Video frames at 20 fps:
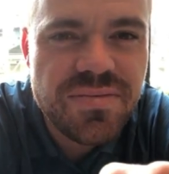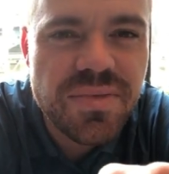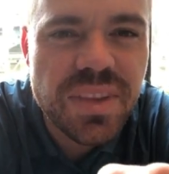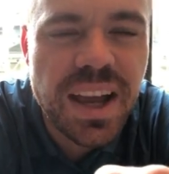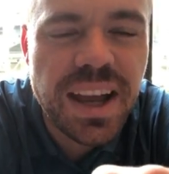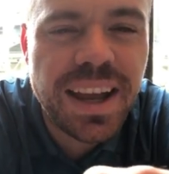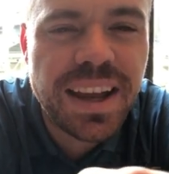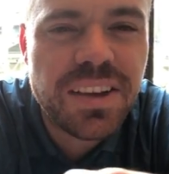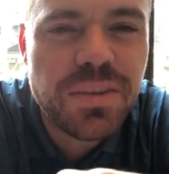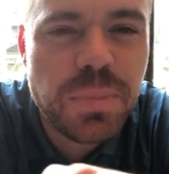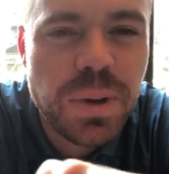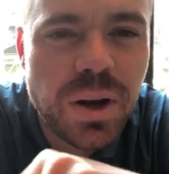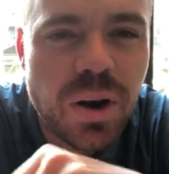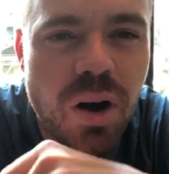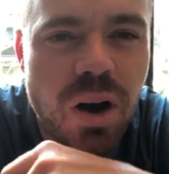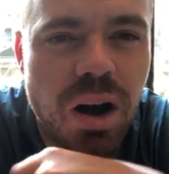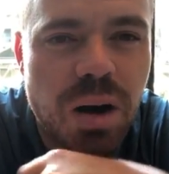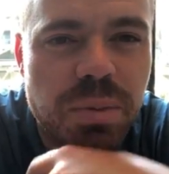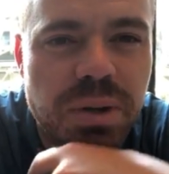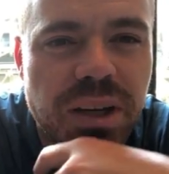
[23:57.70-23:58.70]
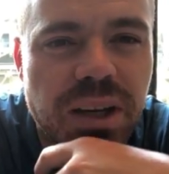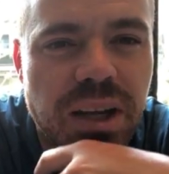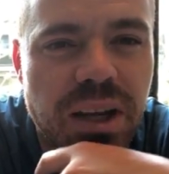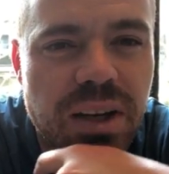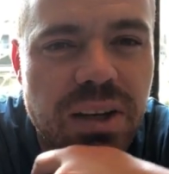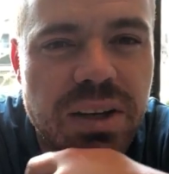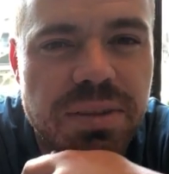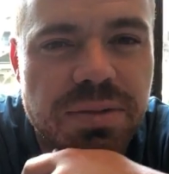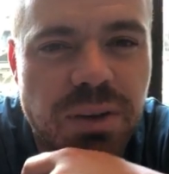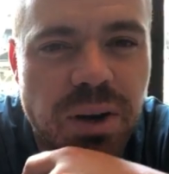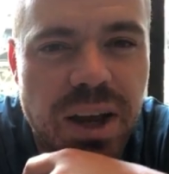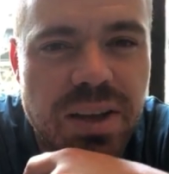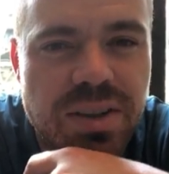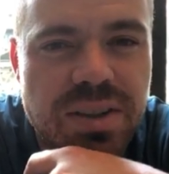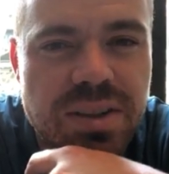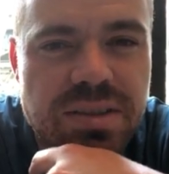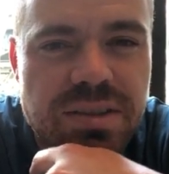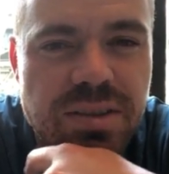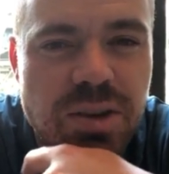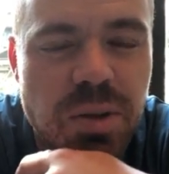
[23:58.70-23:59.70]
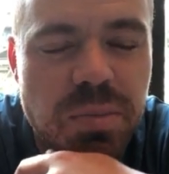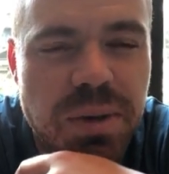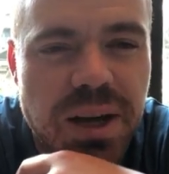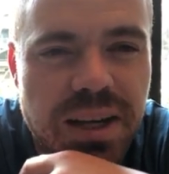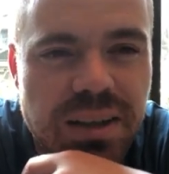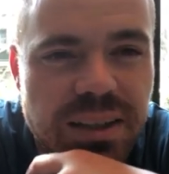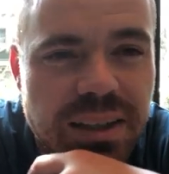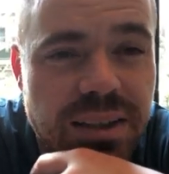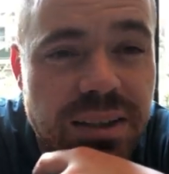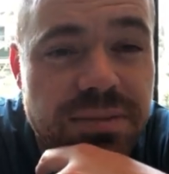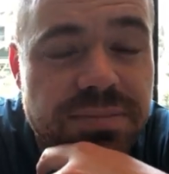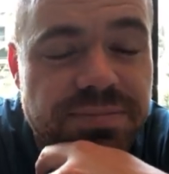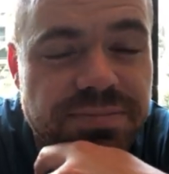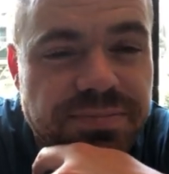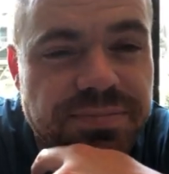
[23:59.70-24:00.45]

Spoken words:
I've been arbing in India for ages, no bot needed.